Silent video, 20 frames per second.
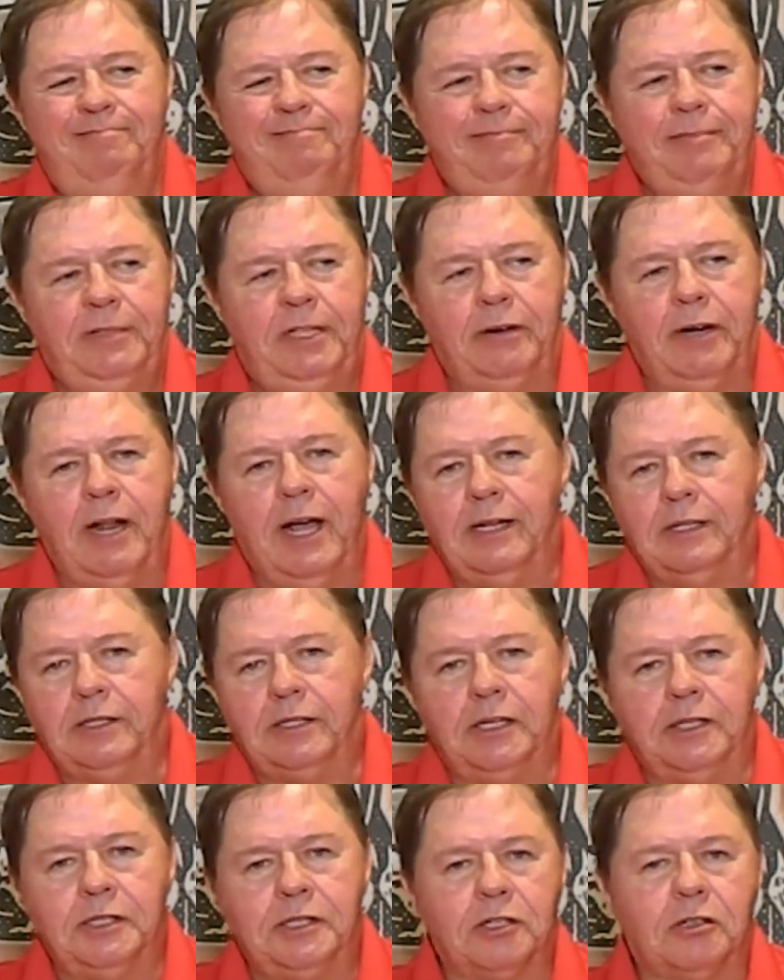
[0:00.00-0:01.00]
They're
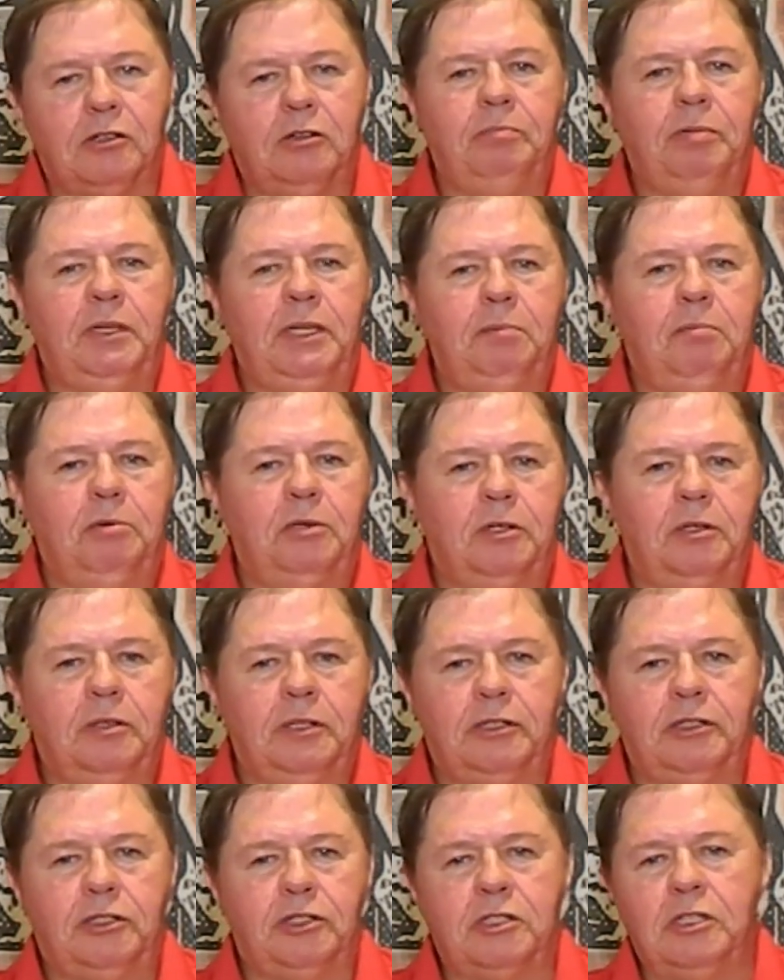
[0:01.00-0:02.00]
nonsensical people.
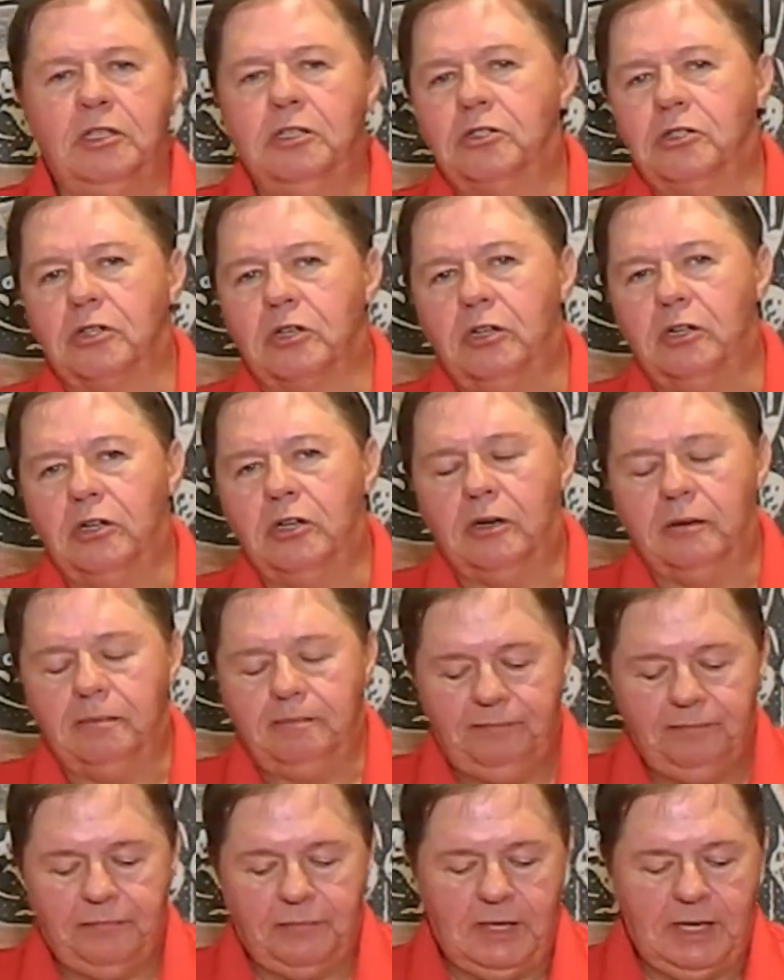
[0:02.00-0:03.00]
They're just insecure.
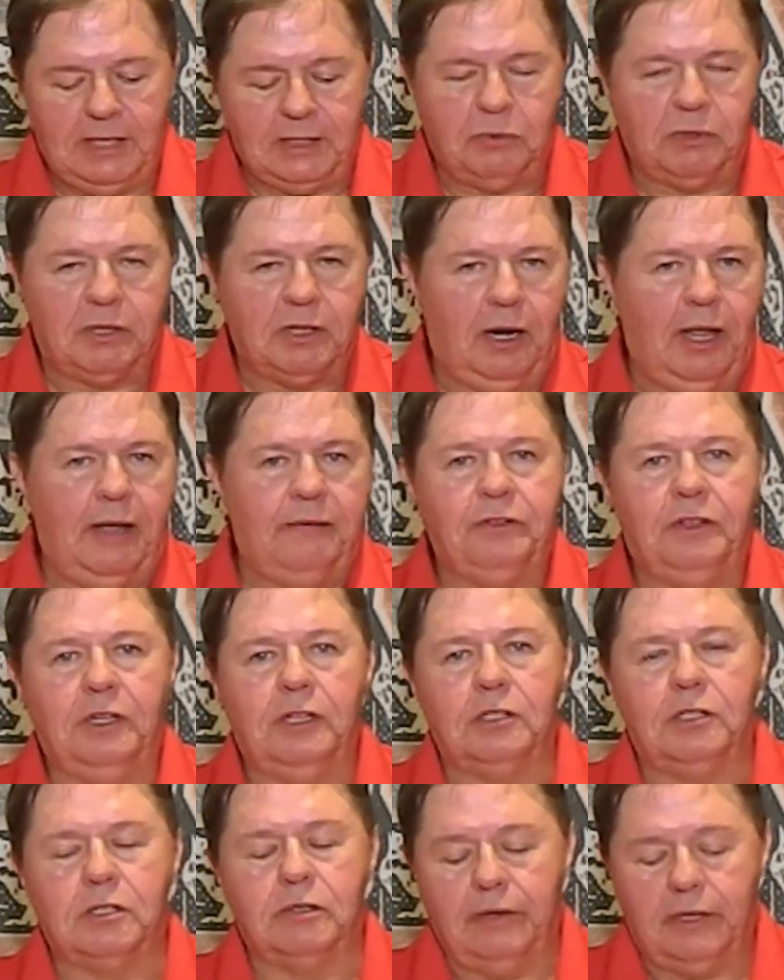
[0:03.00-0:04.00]
That's what the left
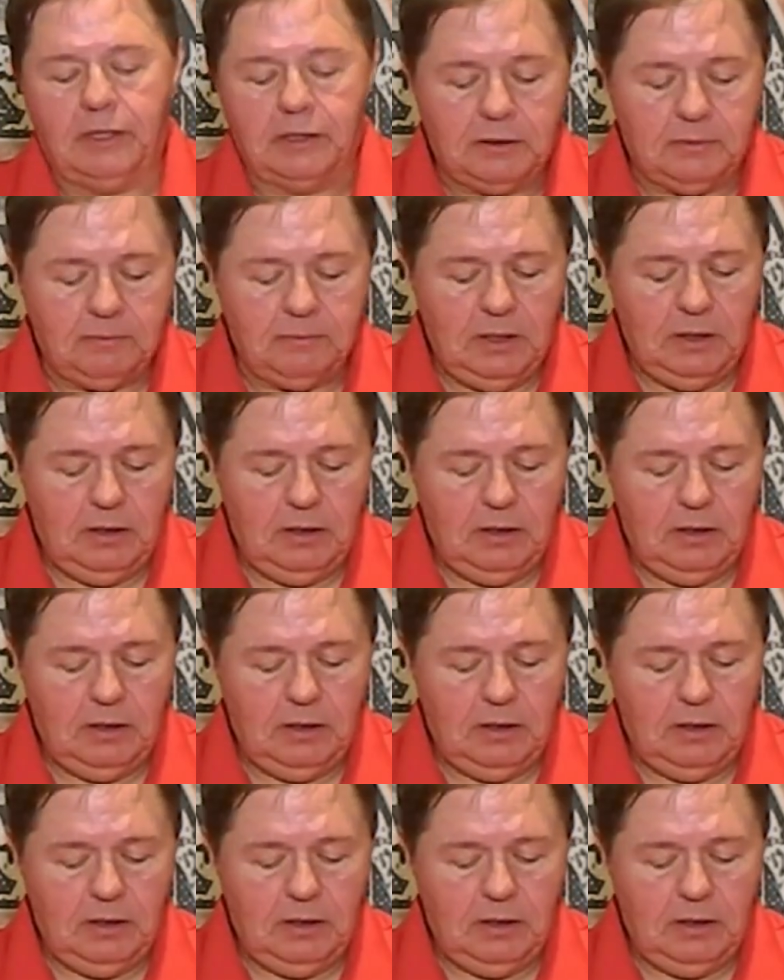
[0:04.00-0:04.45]
thinks of us.